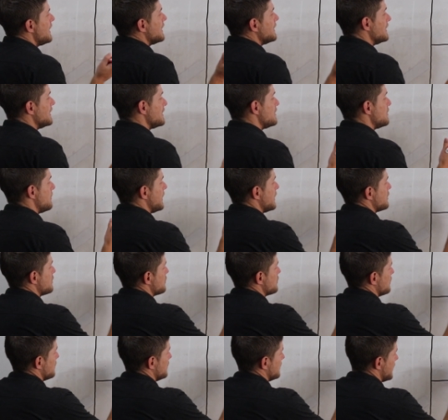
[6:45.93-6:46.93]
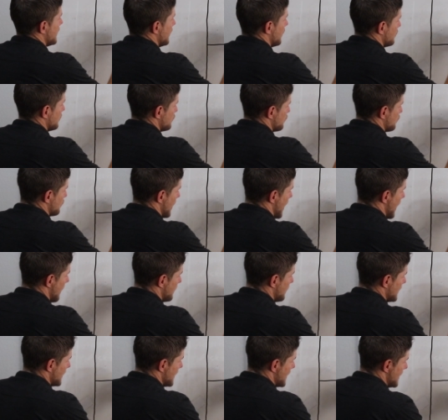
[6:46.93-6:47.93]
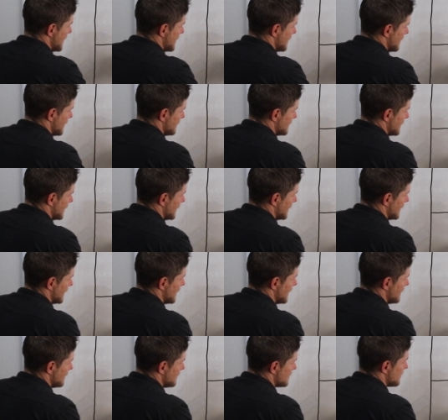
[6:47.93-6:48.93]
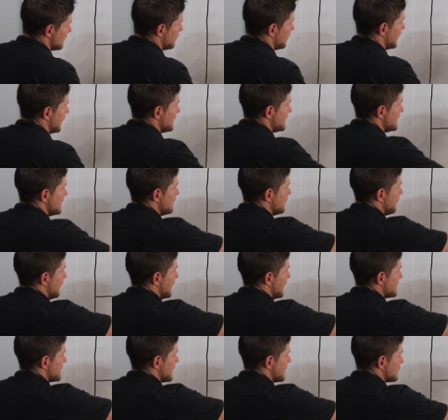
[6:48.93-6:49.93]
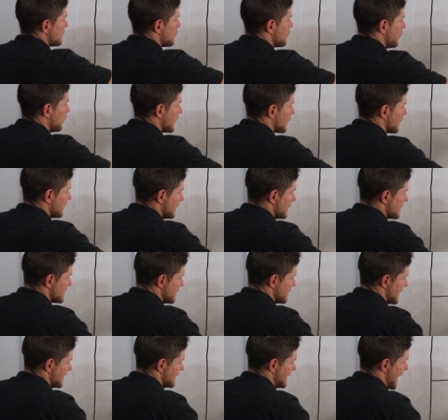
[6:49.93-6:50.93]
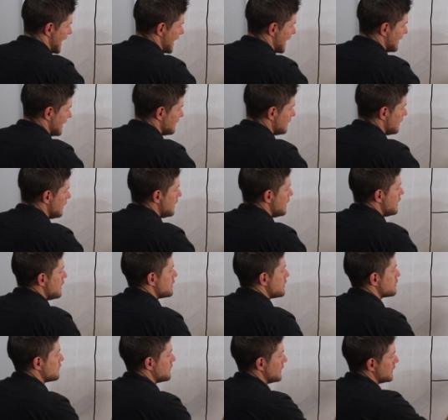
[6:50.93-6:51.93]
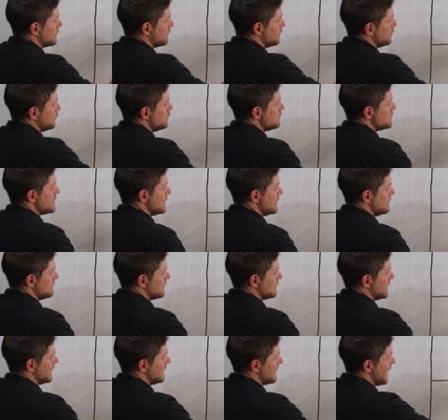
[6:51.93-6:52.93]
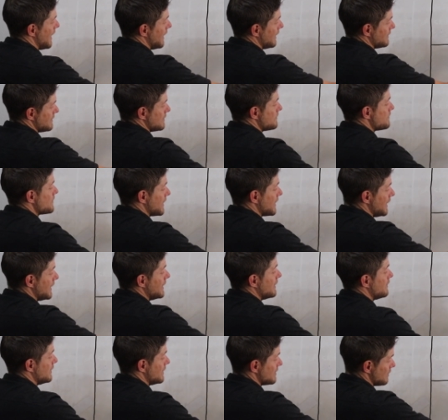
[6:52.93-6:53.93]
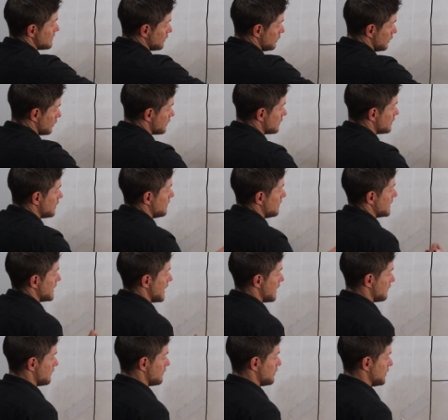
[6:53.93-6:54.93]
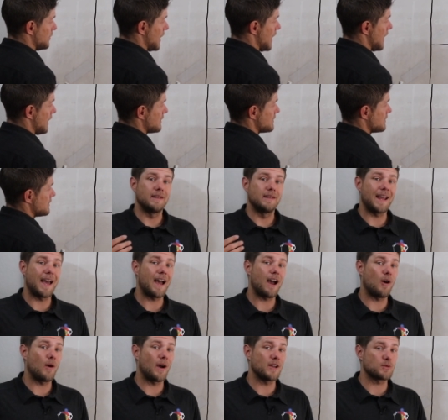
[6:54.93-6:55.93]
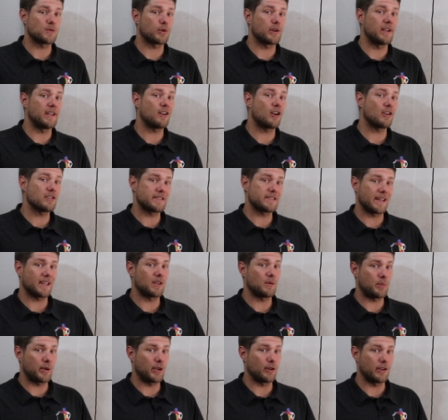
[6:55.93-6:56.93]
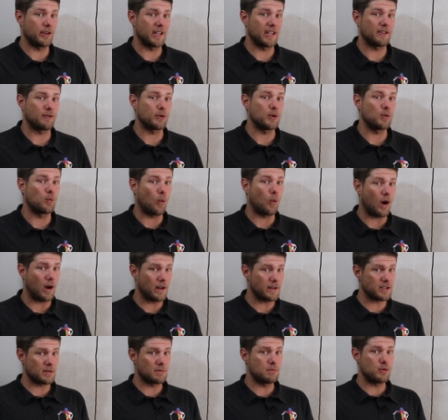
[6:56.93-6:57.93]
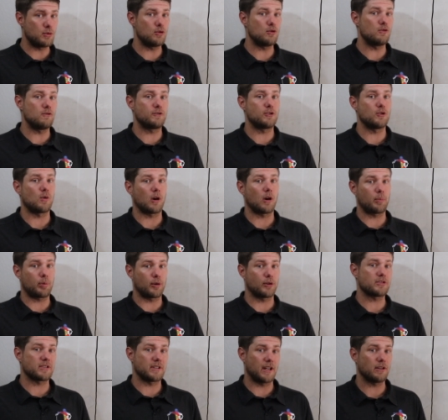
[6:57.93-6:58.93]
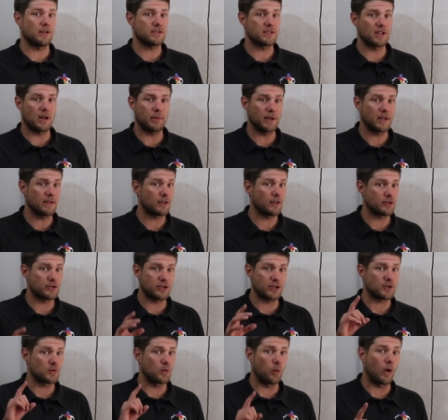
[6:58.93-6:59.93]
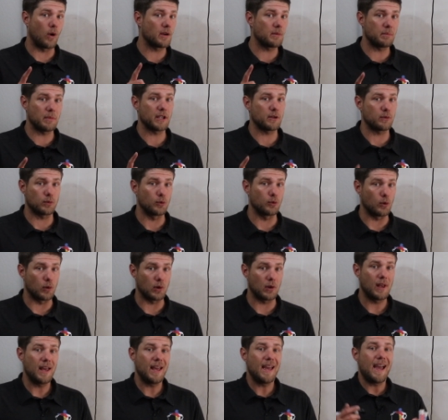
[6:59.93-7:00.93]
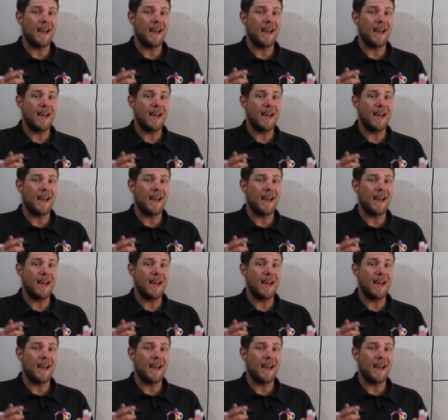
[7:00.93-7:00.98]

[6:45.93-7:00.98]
need to make sure that they are dropping in and getting in to play defense as quickly as they can so that the blue team cannot hit this look coming out of the box. Now, as we're in our second period, if we want to move to our personnel subbing, there's just one big rule.